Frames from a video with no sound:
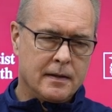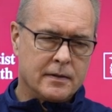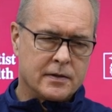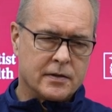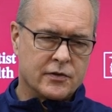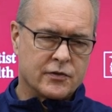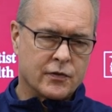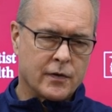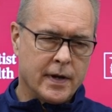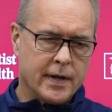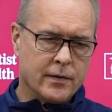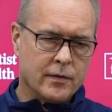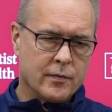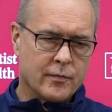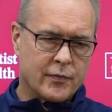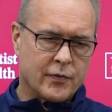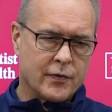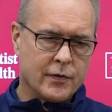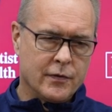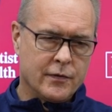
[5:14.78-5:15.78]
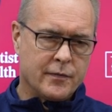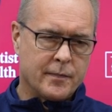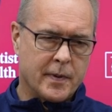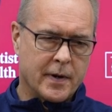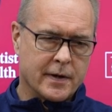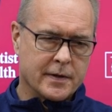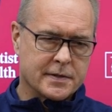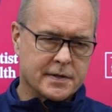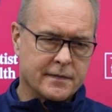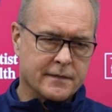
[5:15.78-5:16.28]
to try to improve
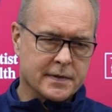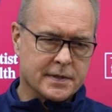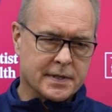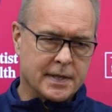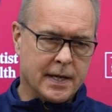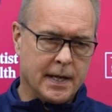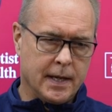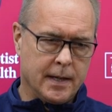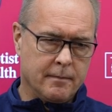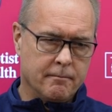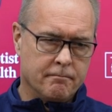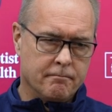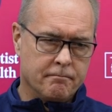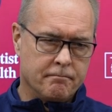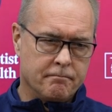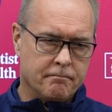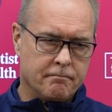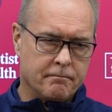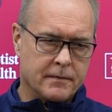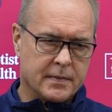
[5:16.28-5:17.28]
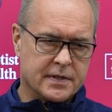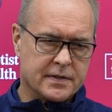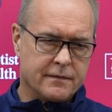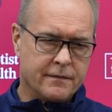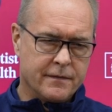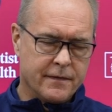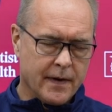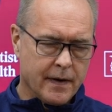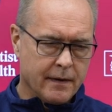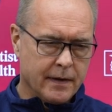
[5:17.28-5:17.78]
parts of his game. He's
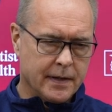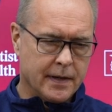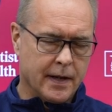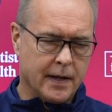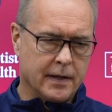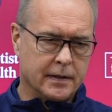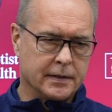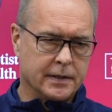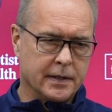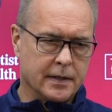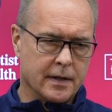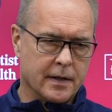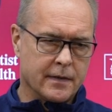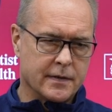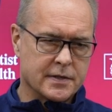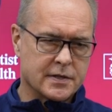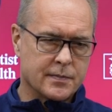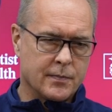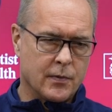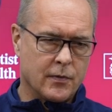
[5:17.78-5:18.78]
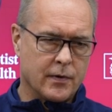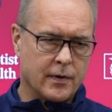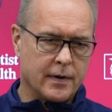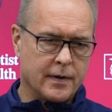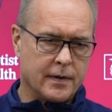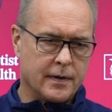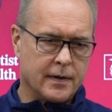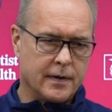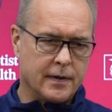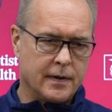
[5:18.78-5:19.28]
very dialed in on the
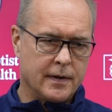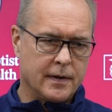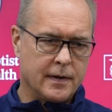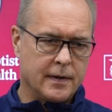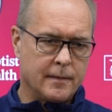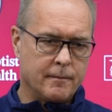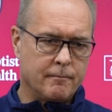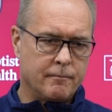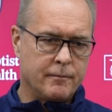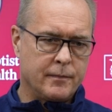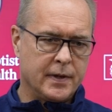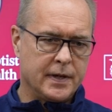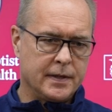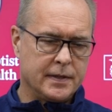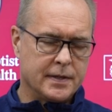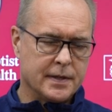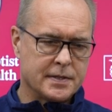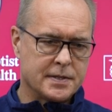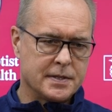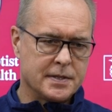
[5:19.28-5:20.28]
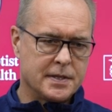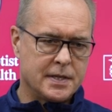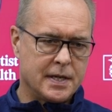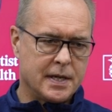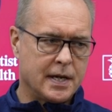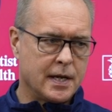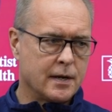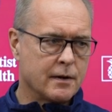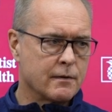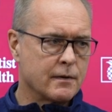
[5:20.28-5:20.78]
sport, but he doesn't
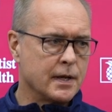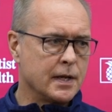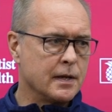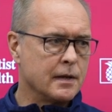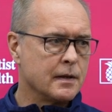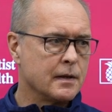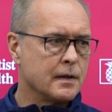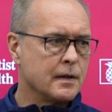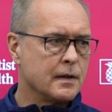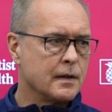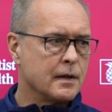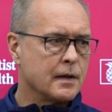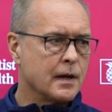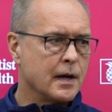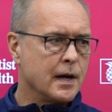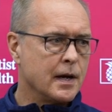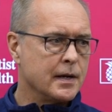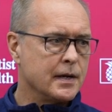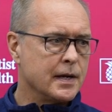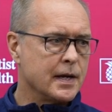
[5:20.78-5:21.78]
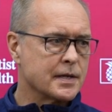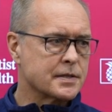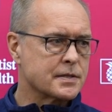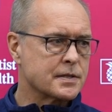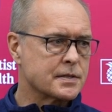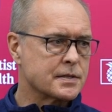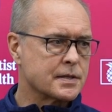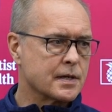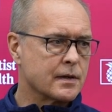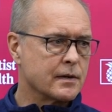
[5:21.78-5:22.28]
carry
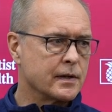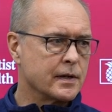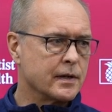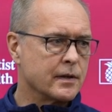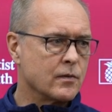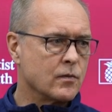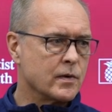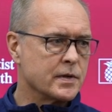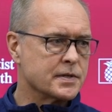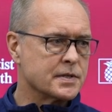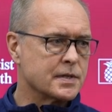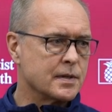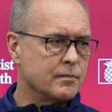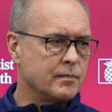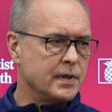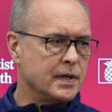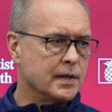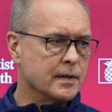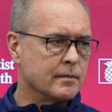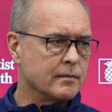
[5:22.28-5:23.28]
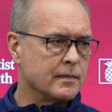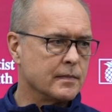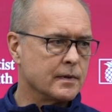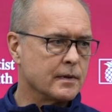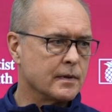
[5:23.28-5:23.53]
unnecessarily the ones that beat him,